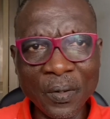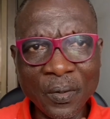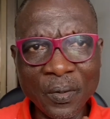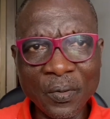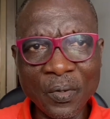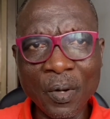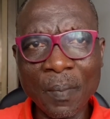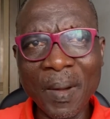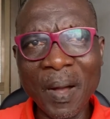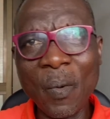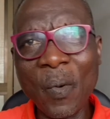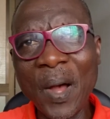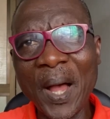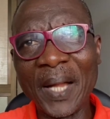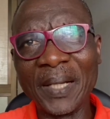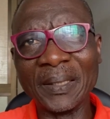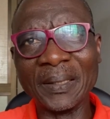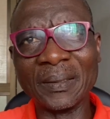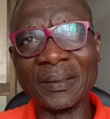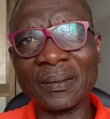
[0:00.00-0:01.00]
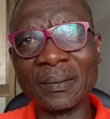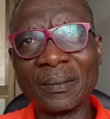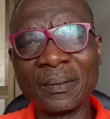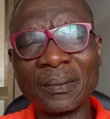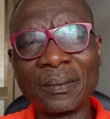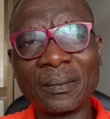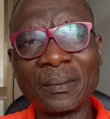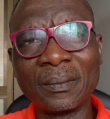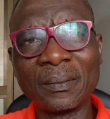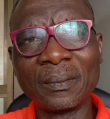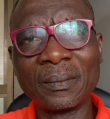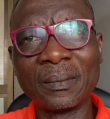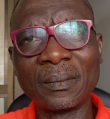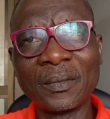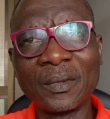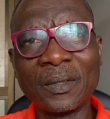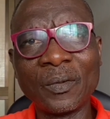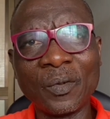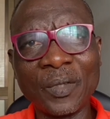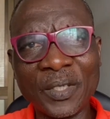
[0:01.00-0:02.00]
Number 1.
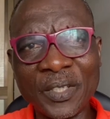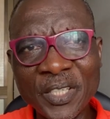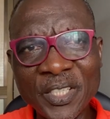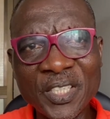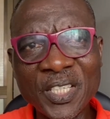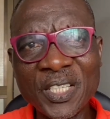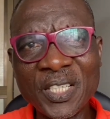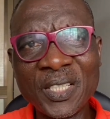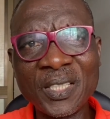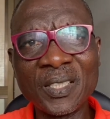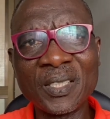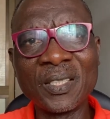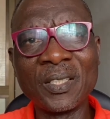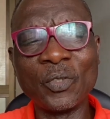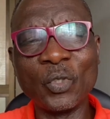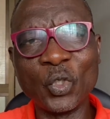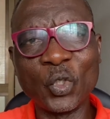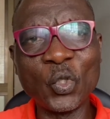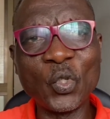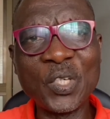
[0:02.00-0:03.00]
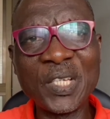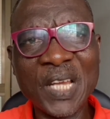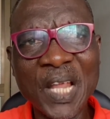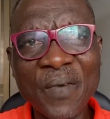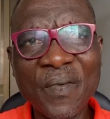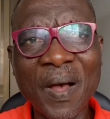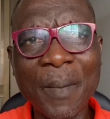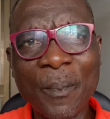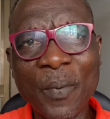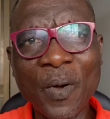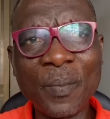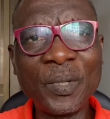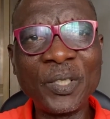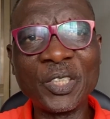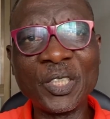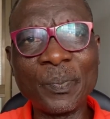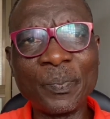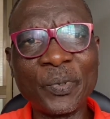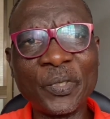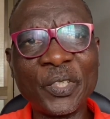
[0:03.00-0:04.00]
Reason you should never publish
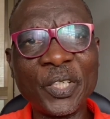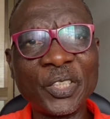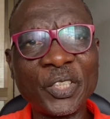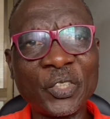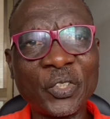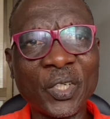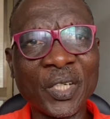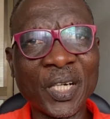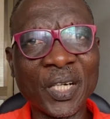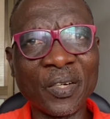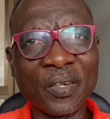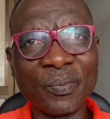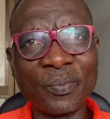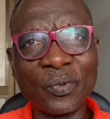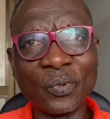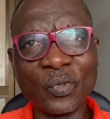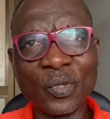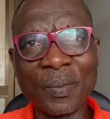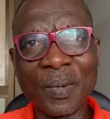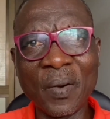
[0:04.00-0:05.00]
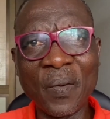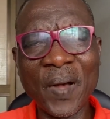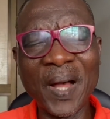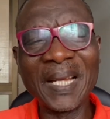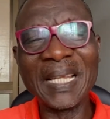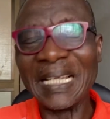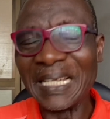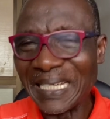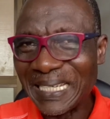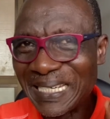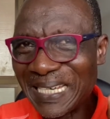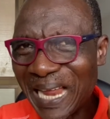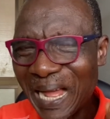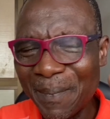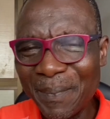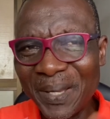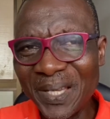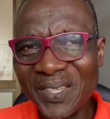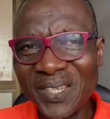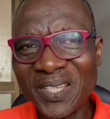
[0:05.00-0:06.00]
in predatory journal or book. Number 1, it
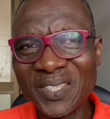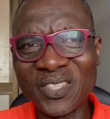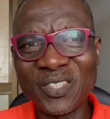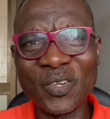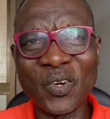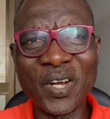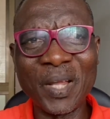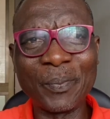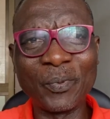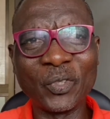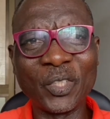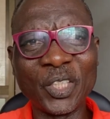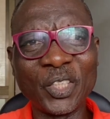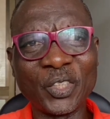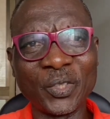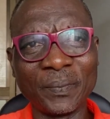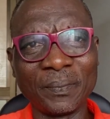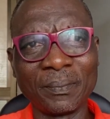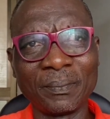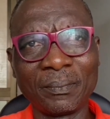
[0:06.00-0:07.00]
damages your reputation,